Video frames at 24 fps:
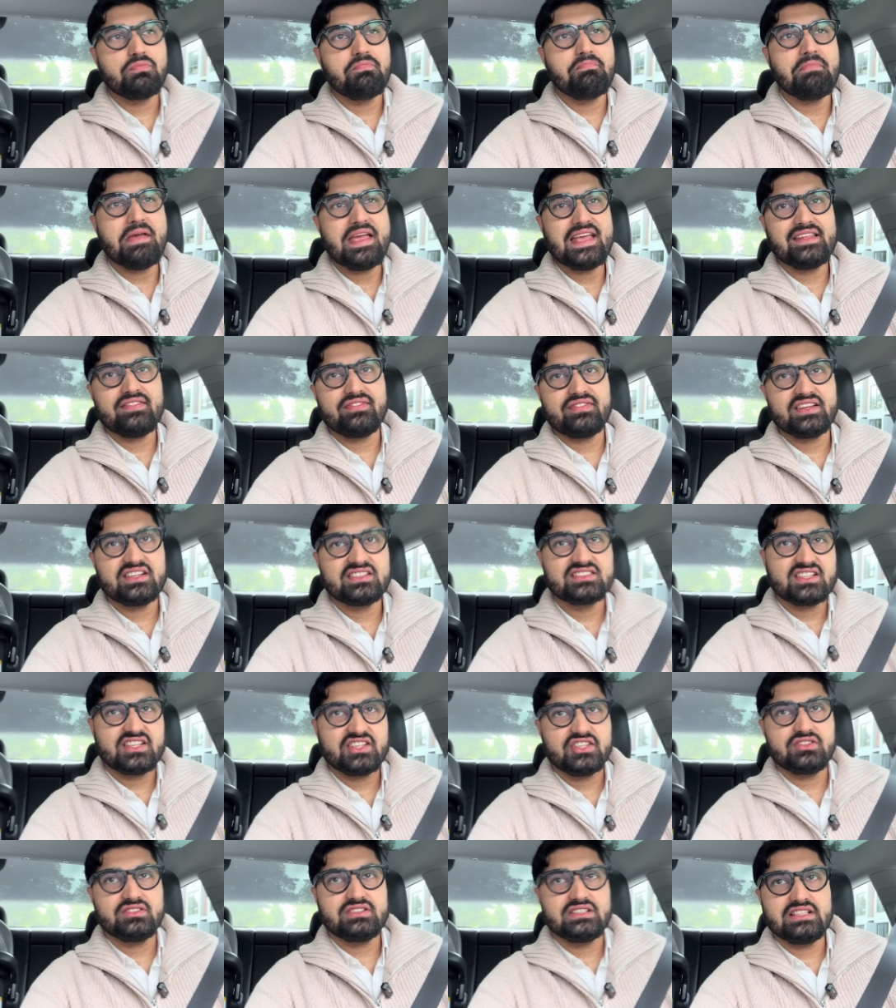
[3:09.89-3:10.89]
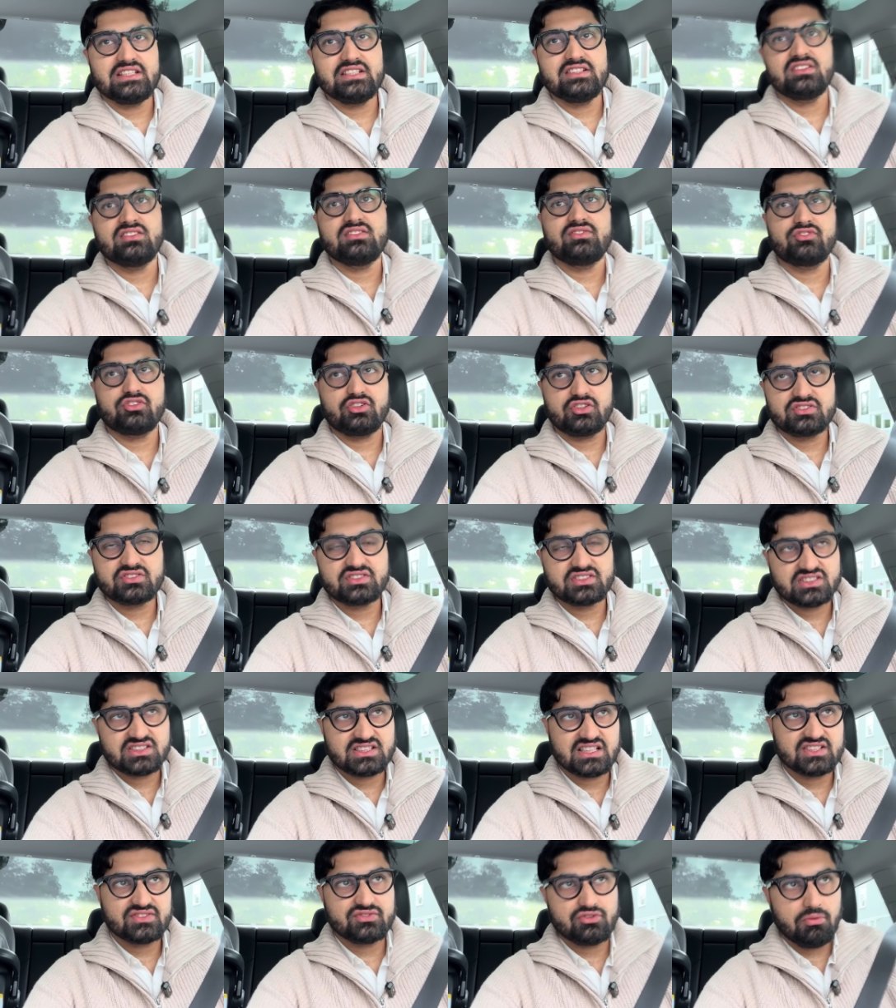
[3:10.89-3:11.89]
main things that you need for a
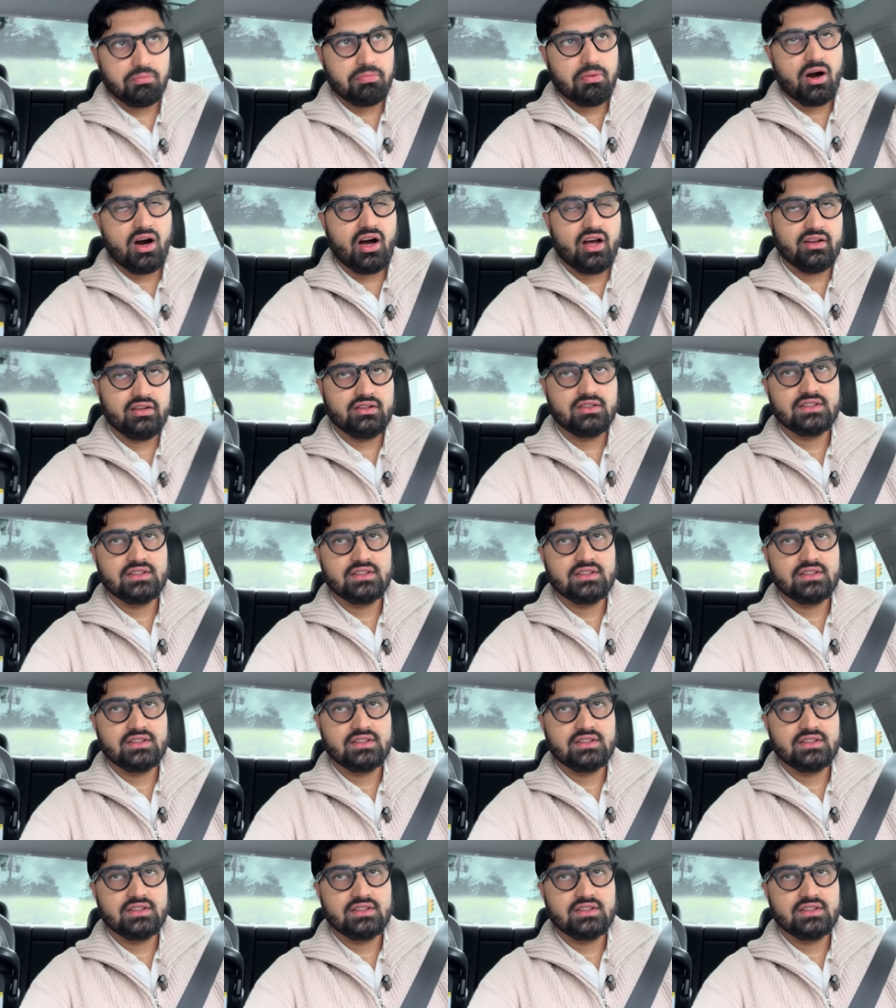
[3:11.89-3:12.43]
successful Bot.